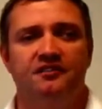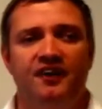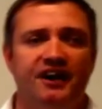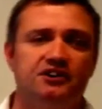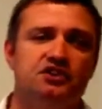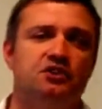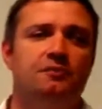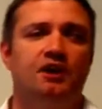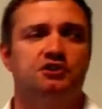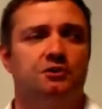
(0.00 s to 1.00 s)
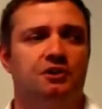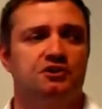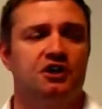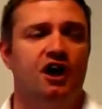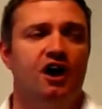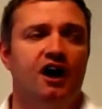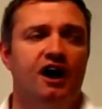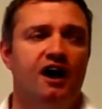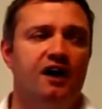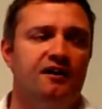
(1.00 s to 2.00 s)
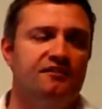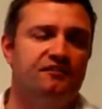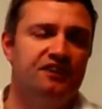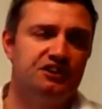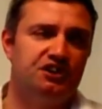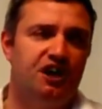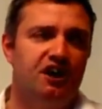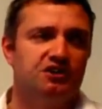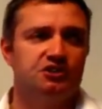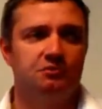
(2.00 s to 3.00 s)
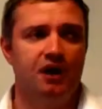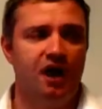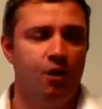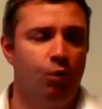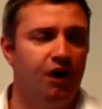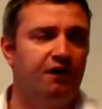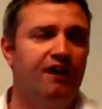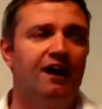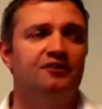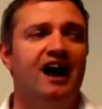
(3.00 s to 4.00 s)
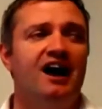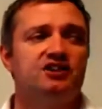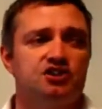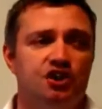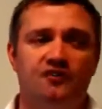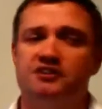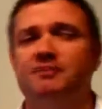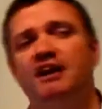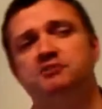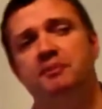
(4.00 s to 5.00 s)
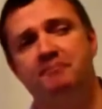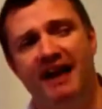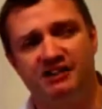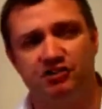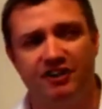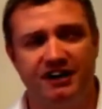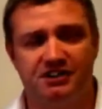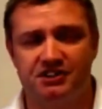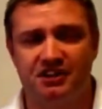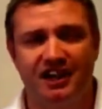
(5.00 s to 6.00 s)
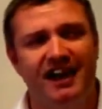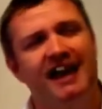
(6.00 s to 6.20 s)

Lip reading: The final two modules feature one around service management metrics.